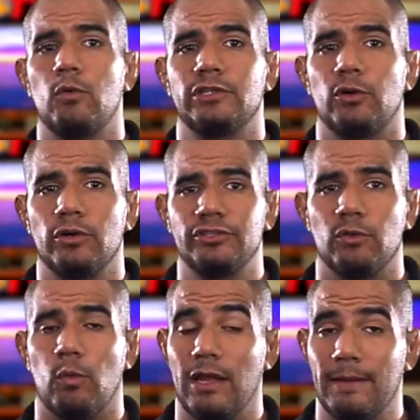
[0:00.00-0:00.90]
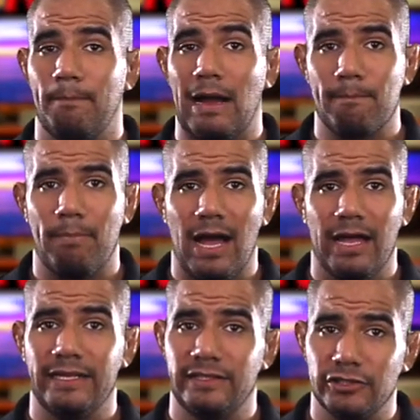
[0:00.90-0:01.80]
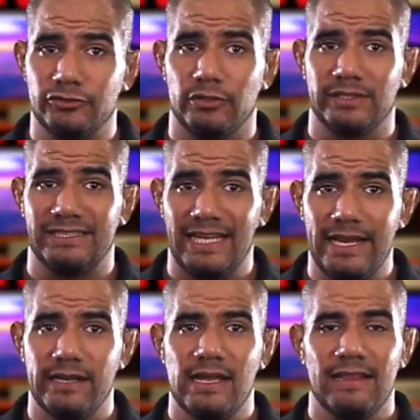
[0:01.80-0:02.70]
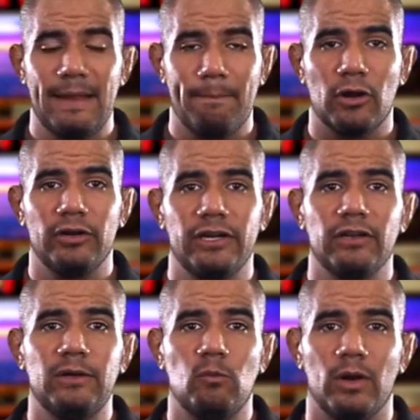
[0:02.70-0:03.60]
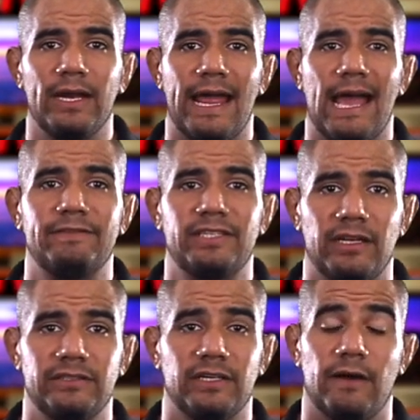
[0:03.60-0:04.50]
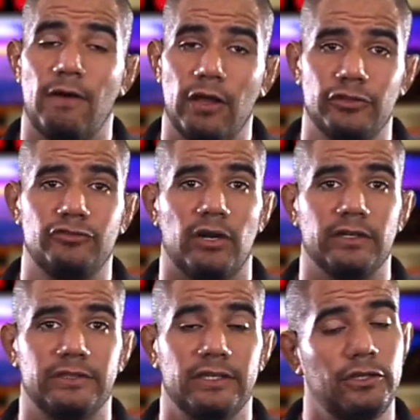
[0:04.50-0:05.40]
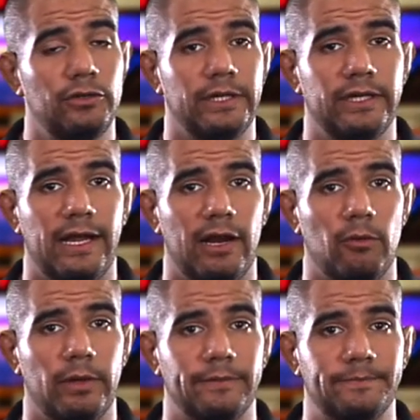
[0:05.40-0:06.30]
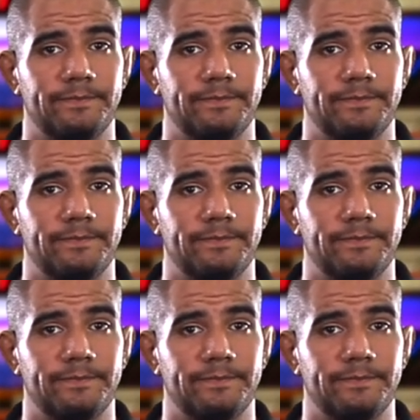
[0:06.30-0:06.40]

were torched, while in Bangpa Industrial Estate, they burned nearly one and a half tons of other drugs, including heroin.